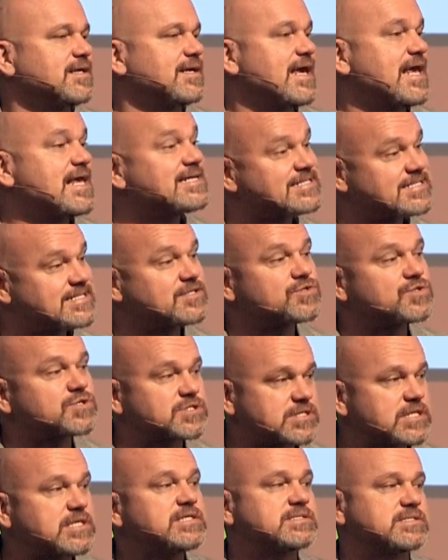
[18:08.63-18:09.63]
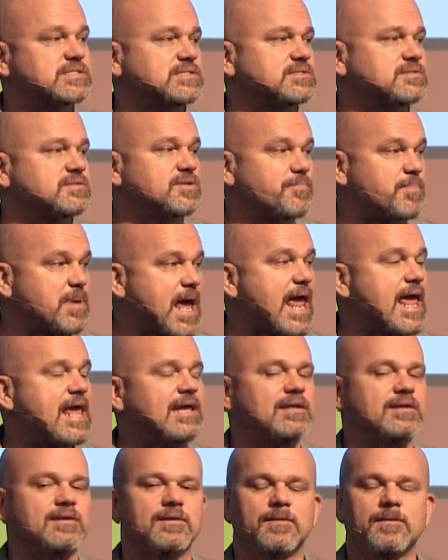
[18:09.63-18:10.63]
He still sees the
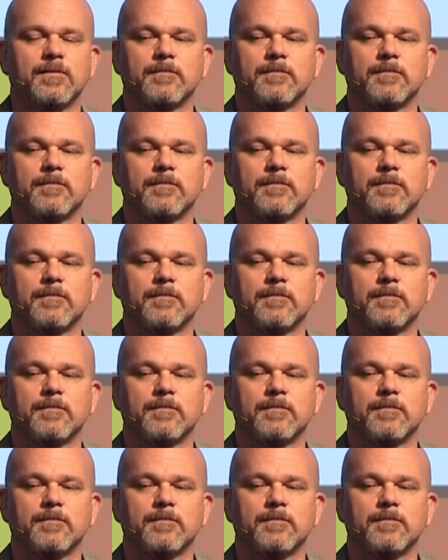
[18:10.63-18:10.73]
pain